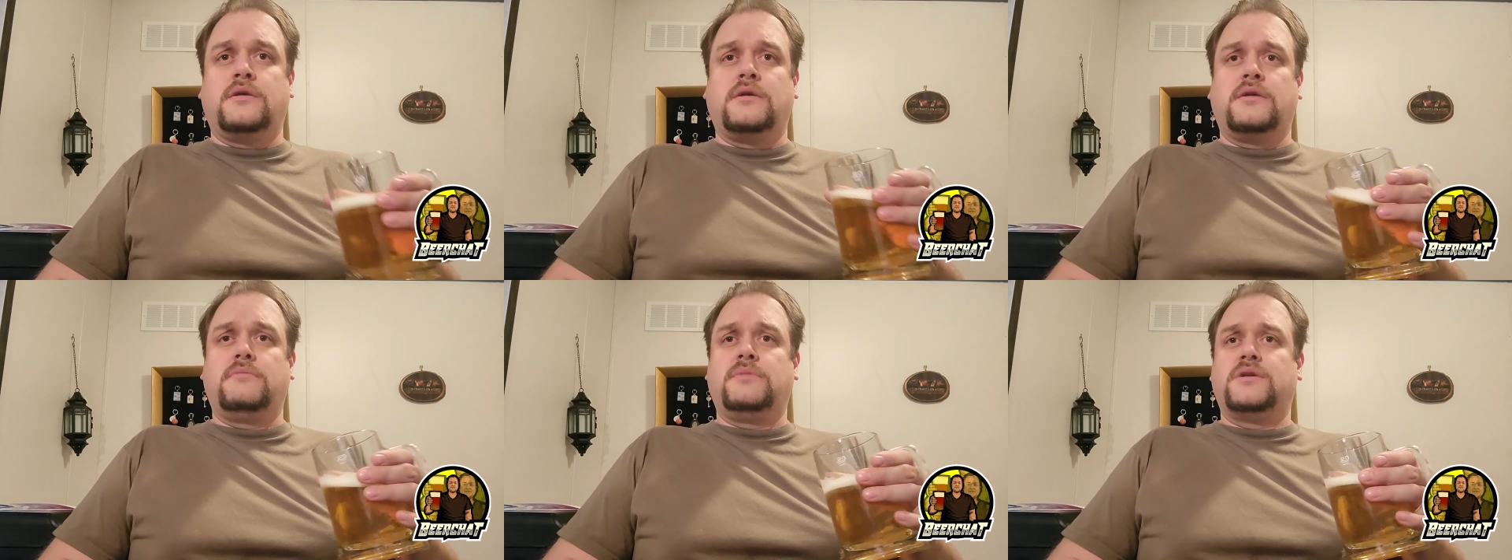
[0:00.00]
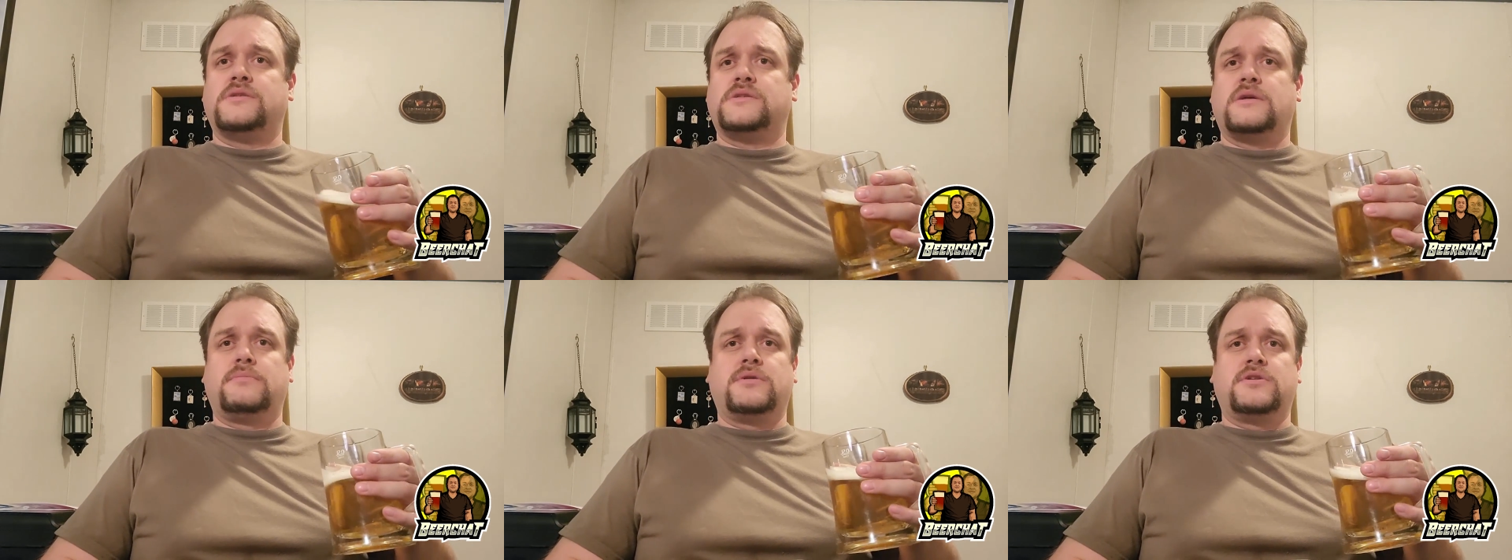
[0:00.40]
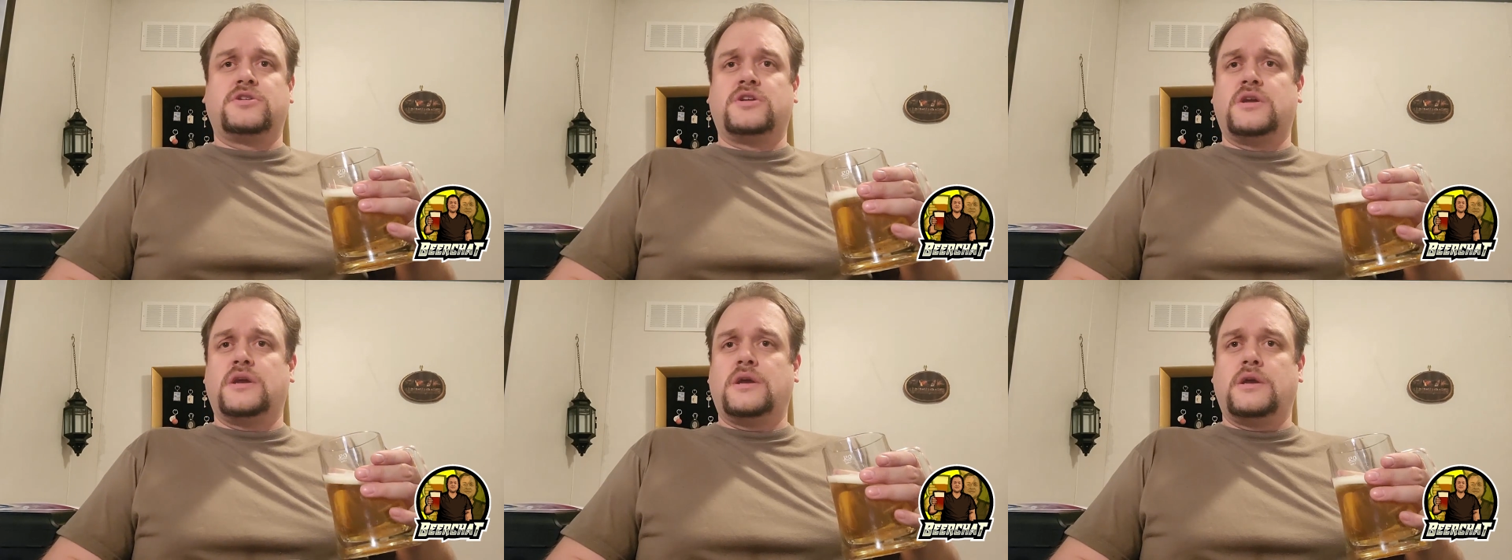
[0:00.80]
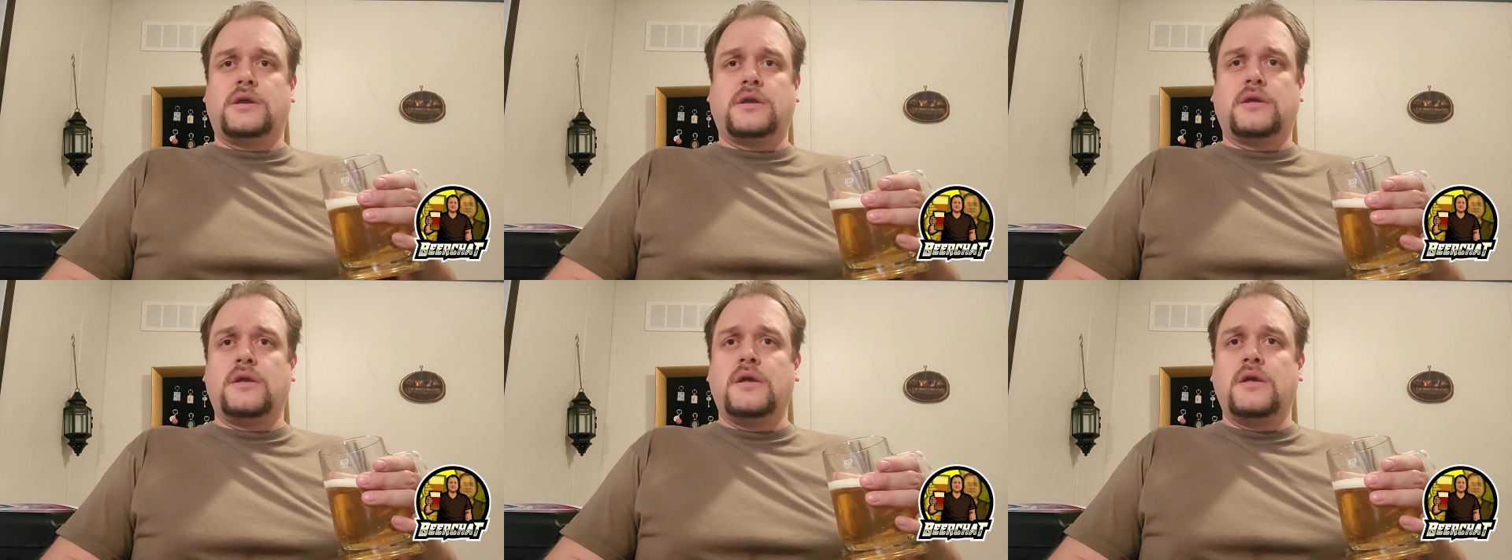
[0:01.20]
let me just double check,
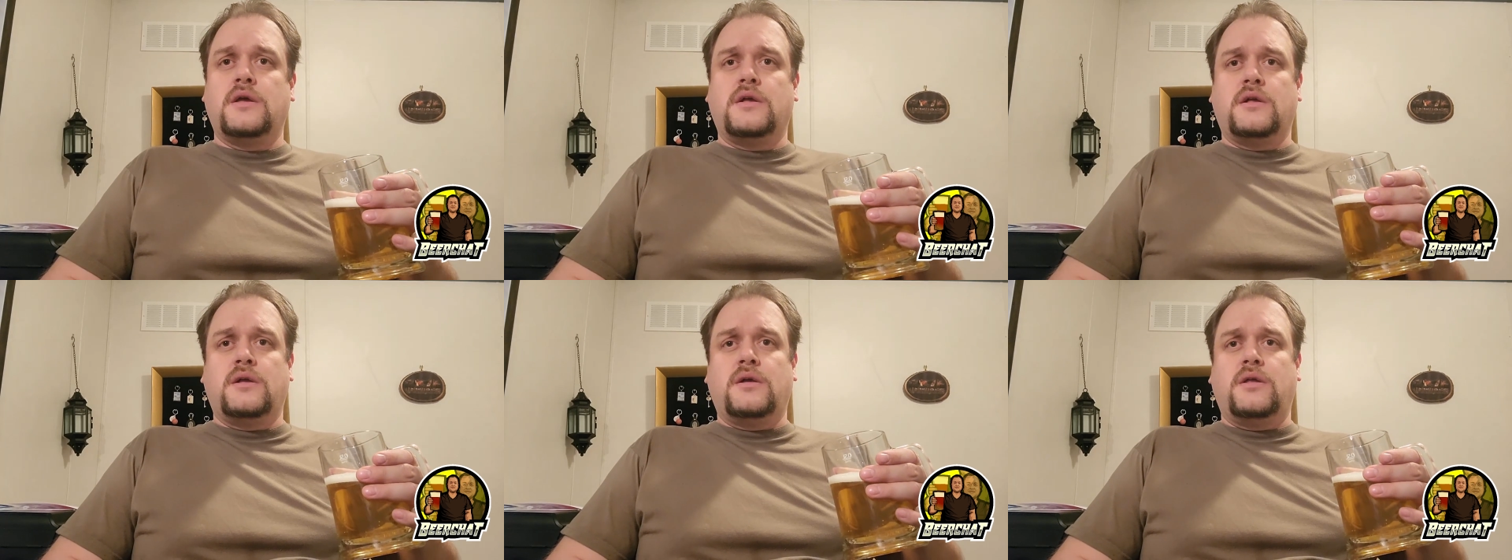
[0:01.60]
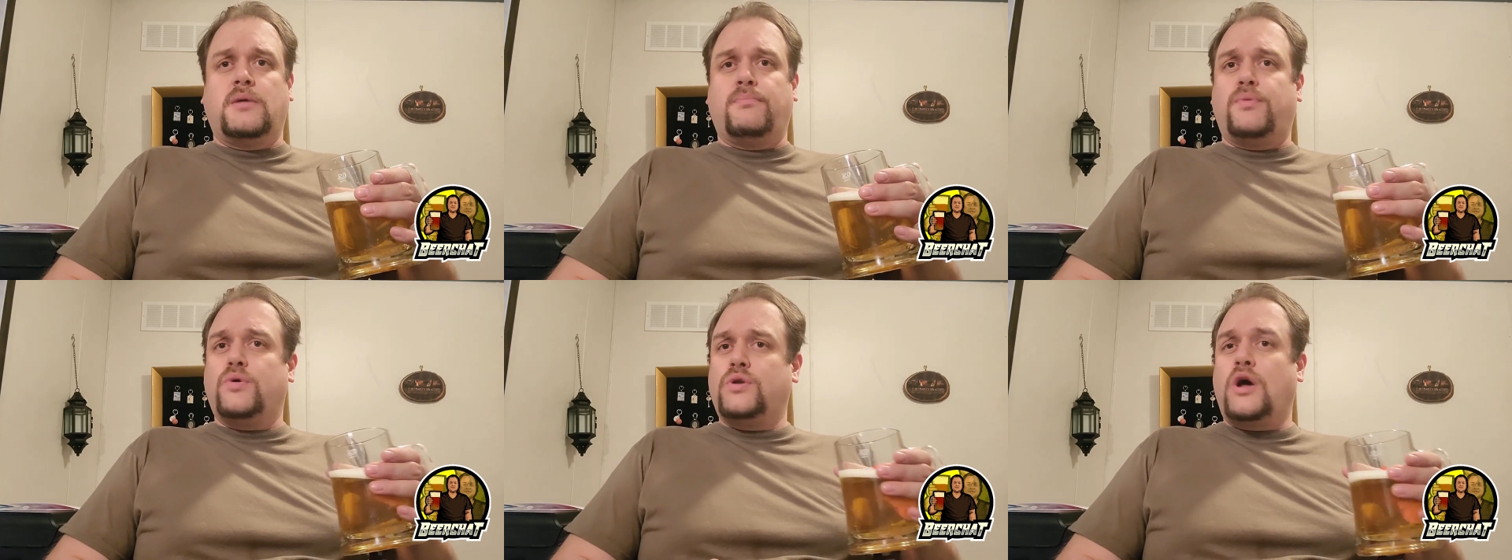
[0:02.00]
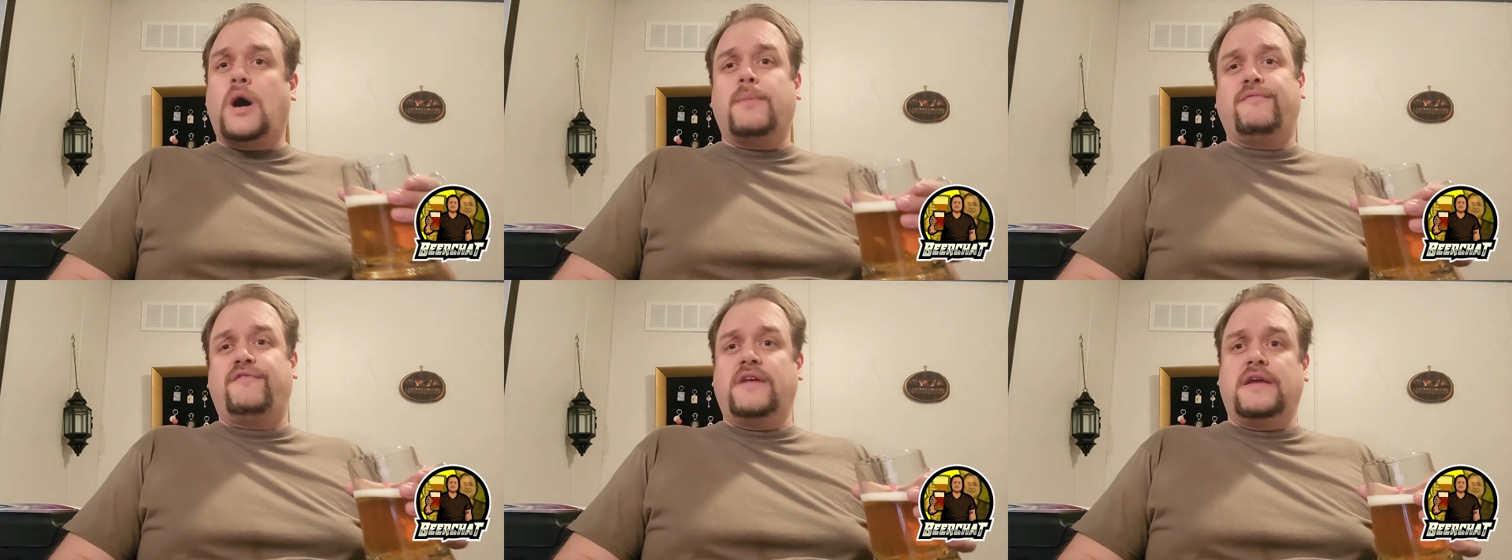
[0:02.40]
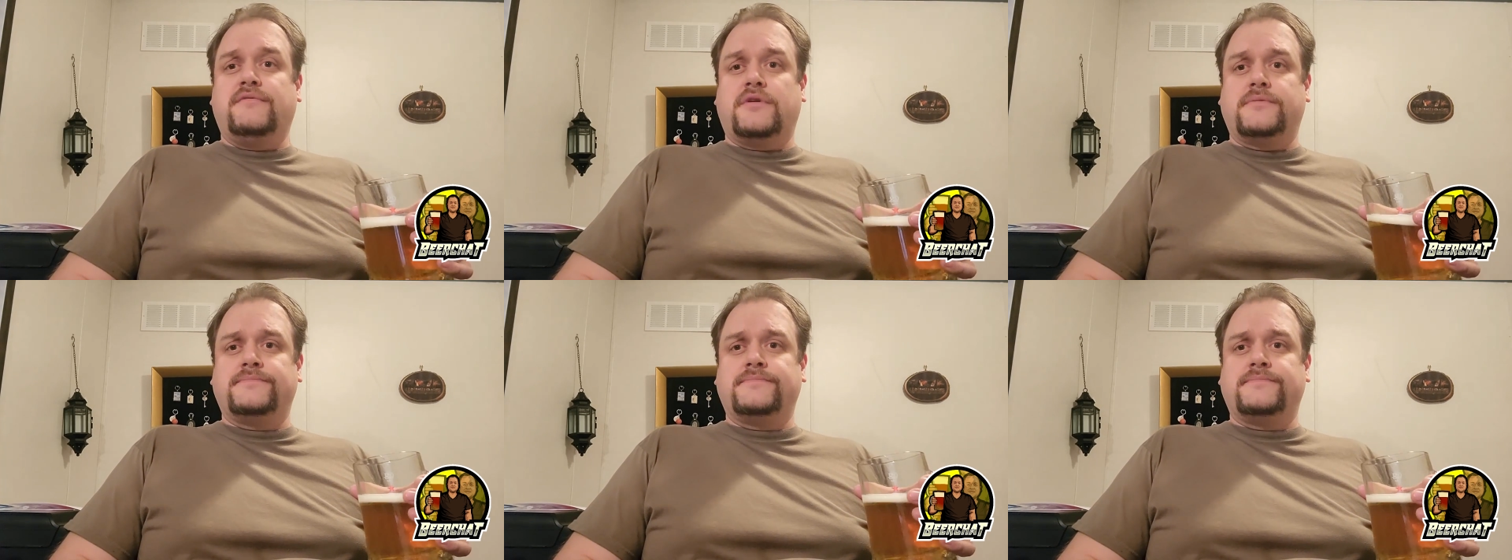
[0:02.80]
the bold hop flavor,